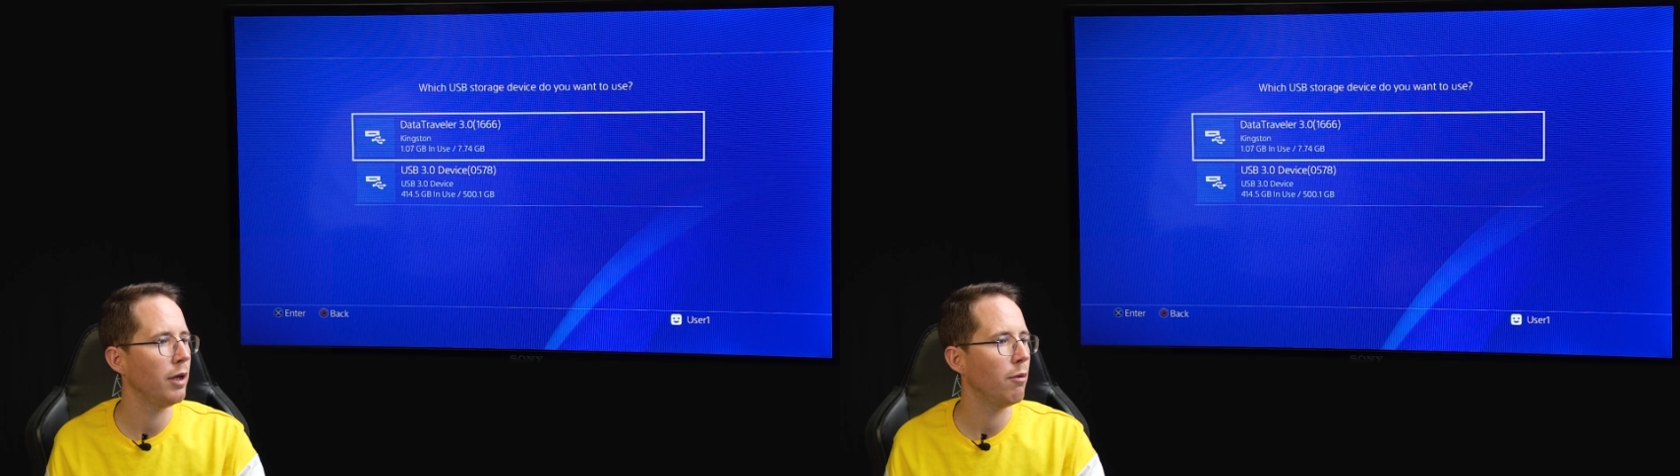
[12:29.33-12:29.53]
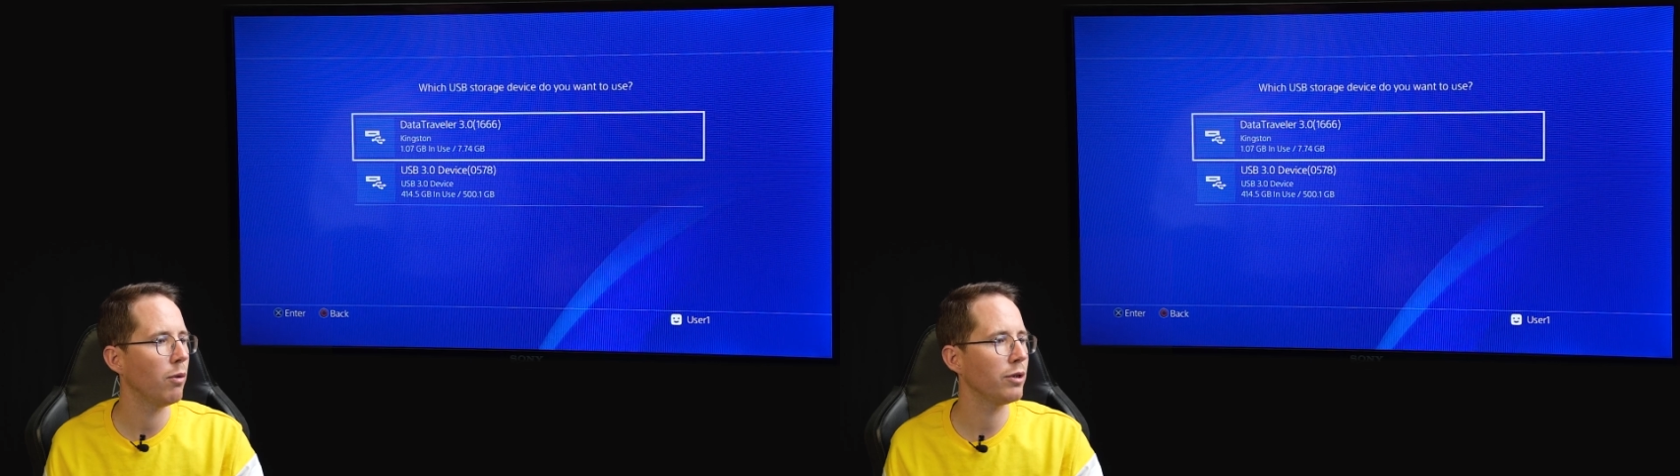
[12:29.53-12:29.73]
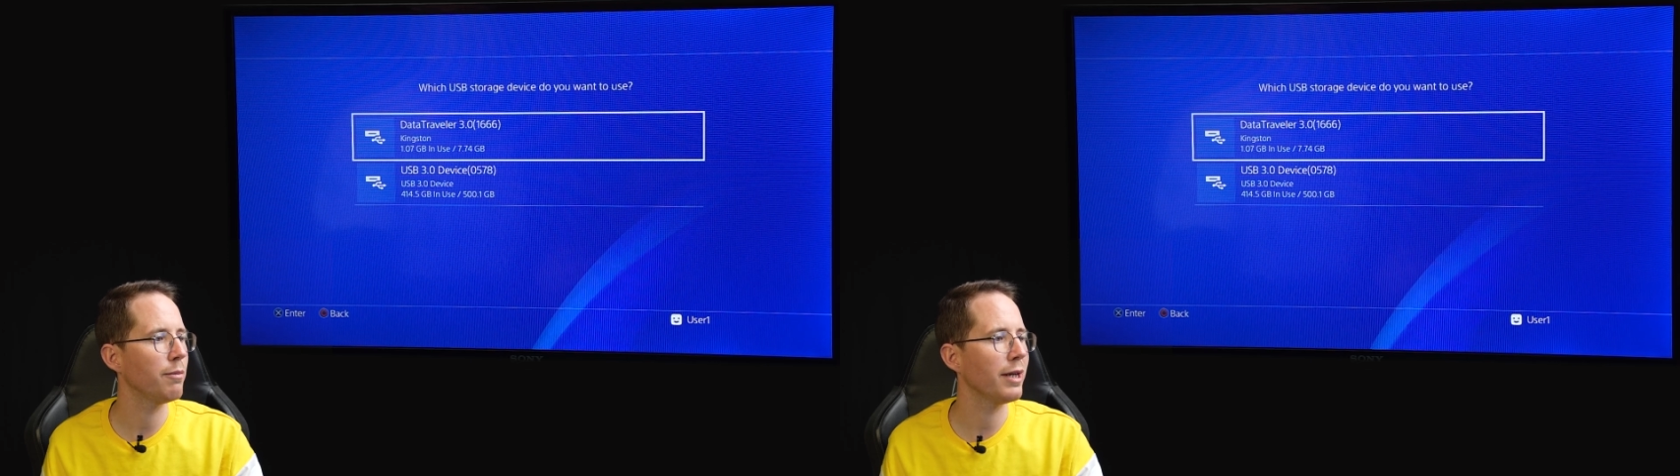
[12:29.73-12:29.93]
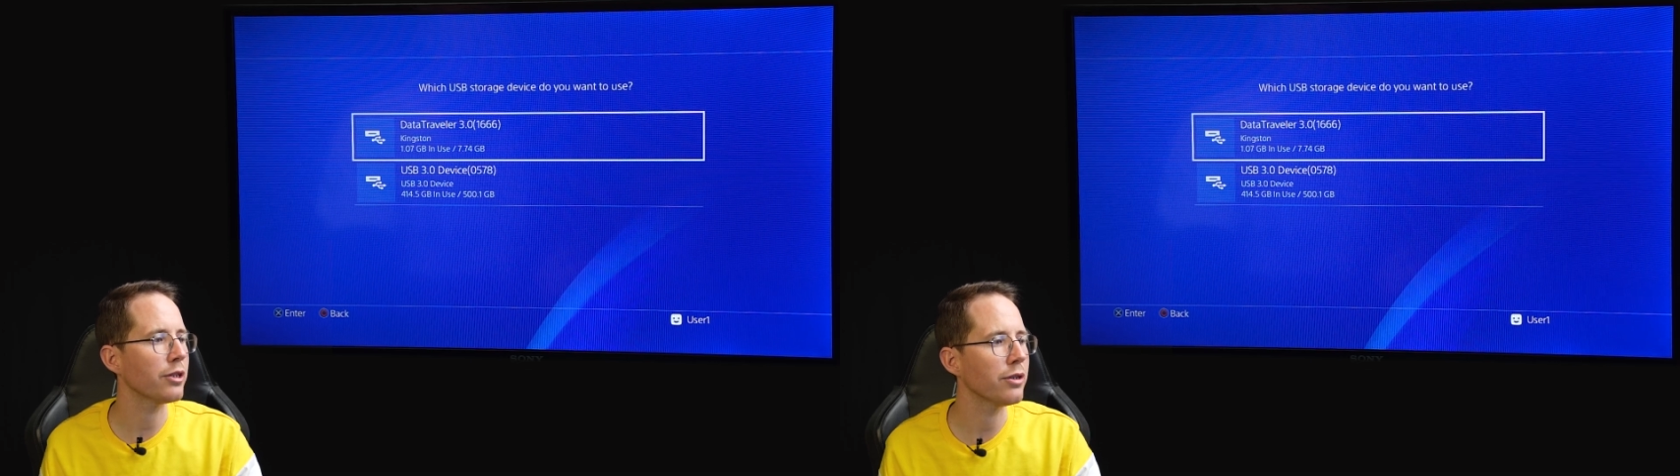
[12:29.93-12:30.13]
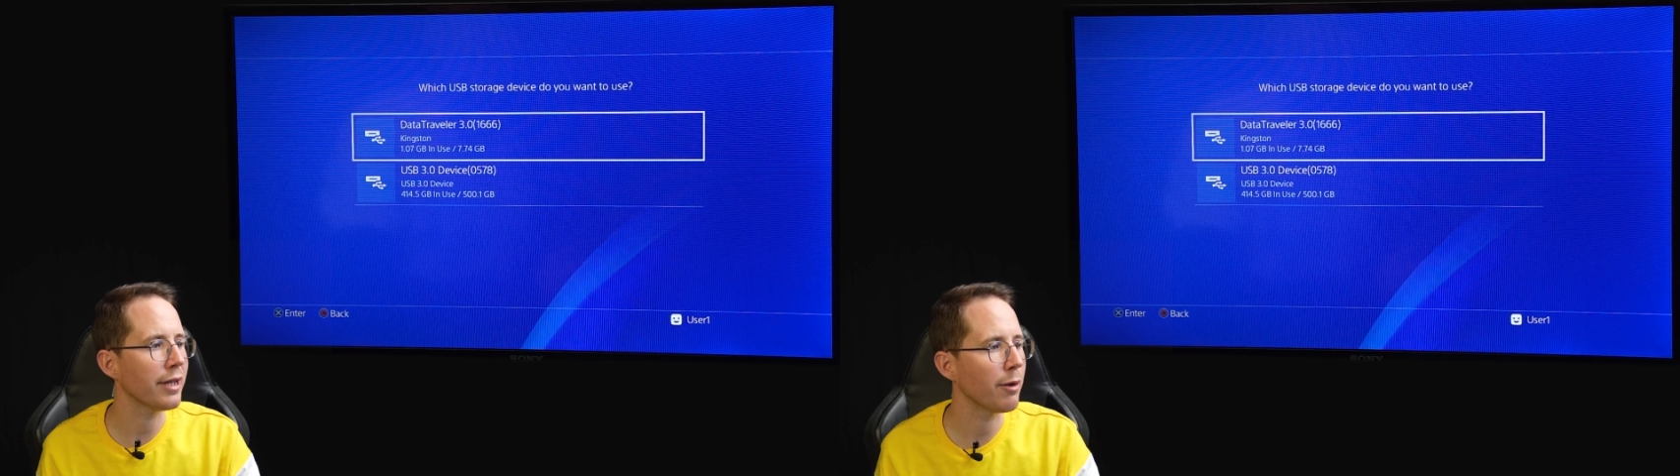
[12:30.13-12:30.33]
We want to make
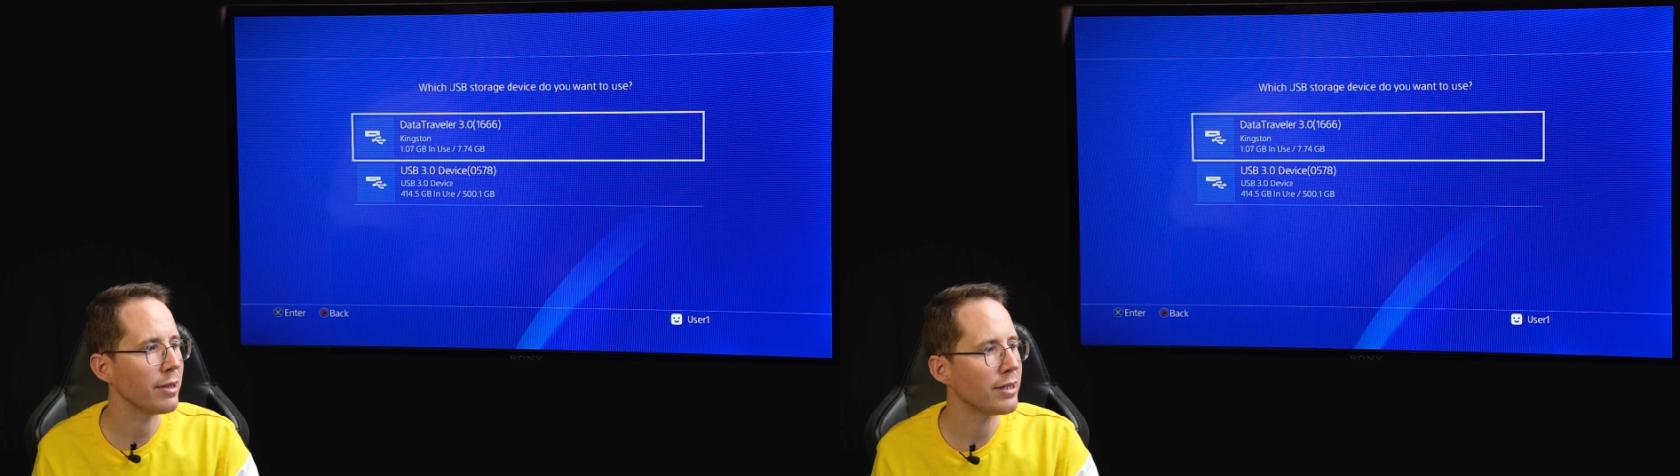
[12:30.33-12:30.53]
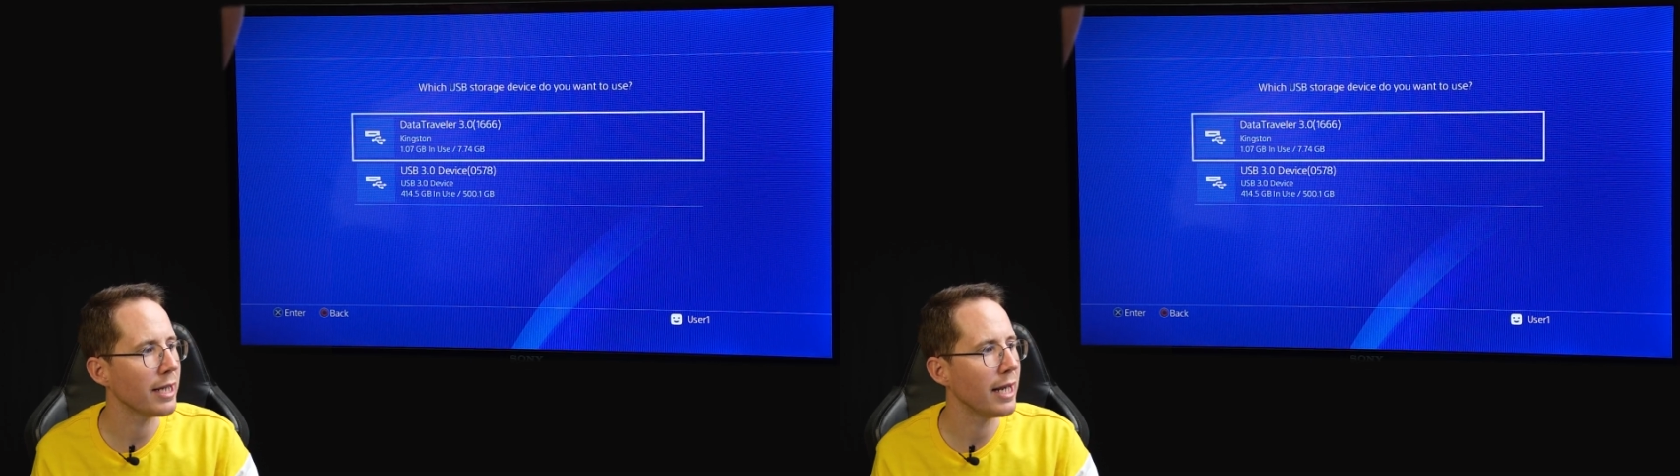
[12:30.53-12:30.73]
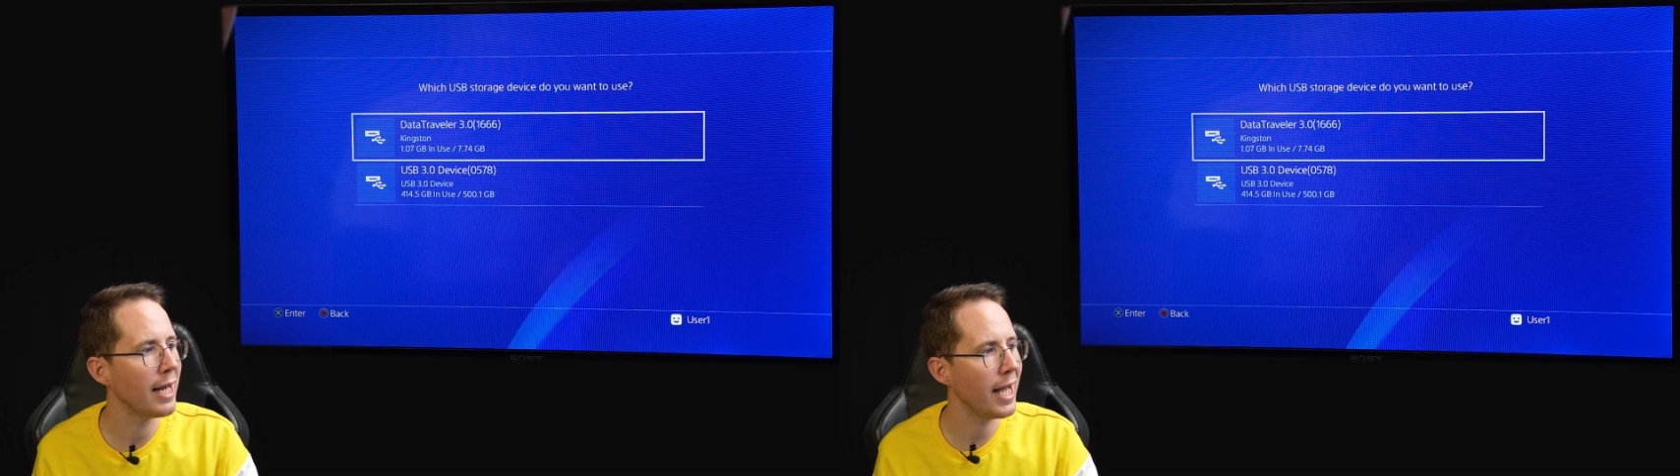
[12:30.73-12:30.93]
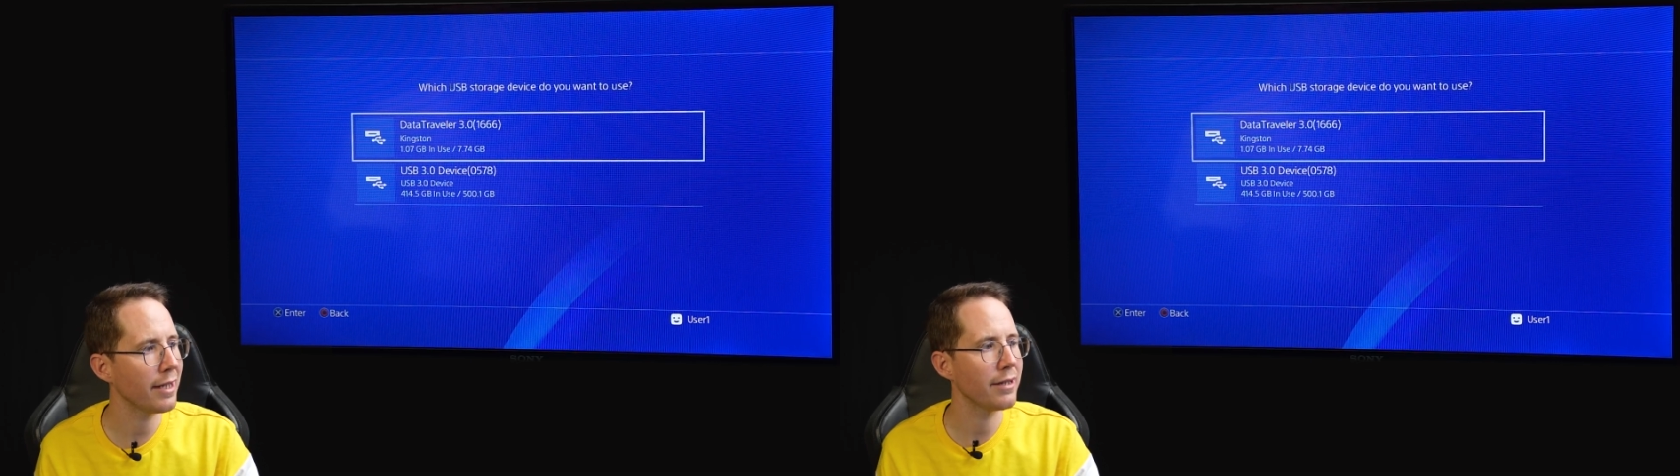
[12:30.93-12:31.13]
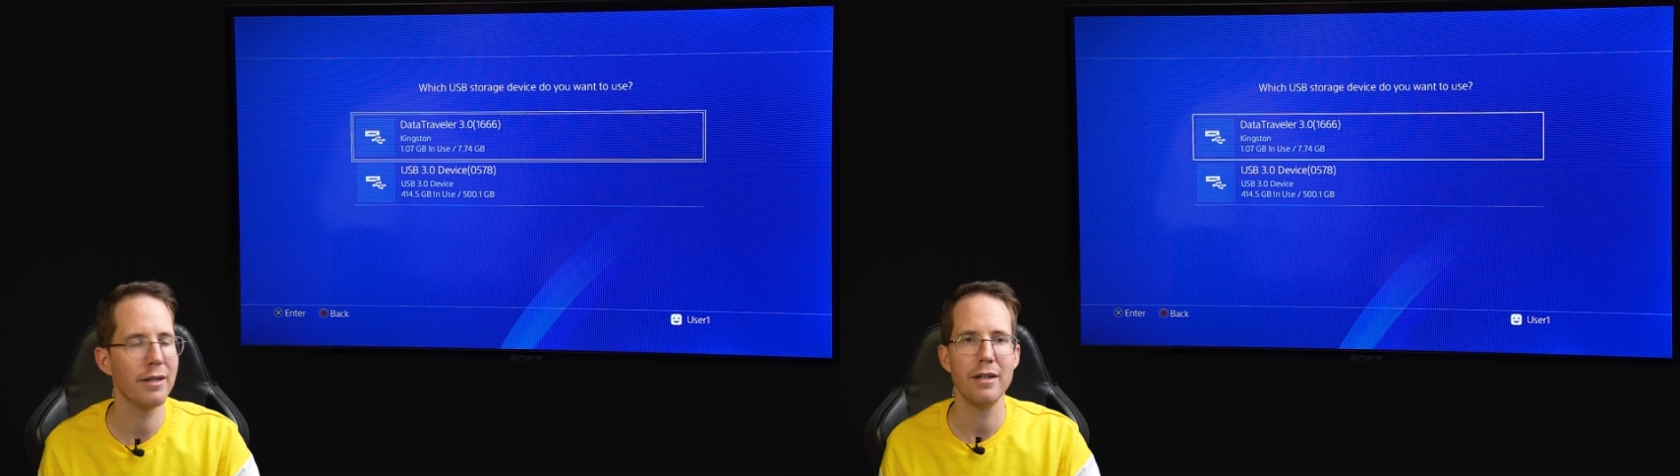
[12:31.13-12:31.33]
sure that we
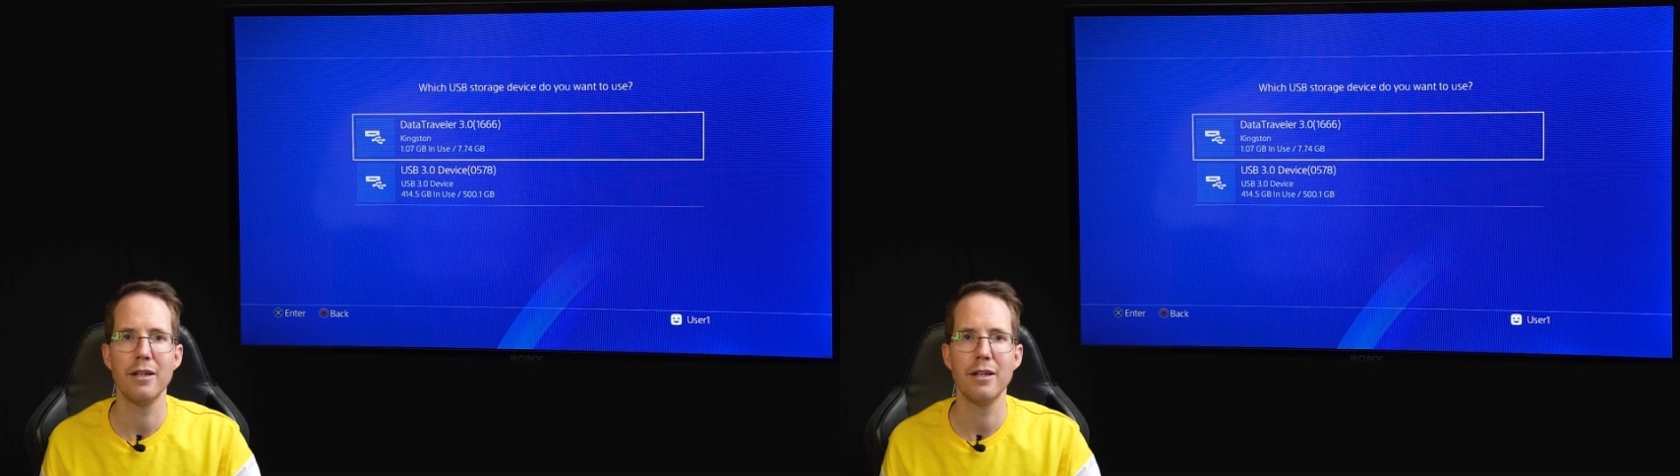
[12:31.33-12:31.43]
select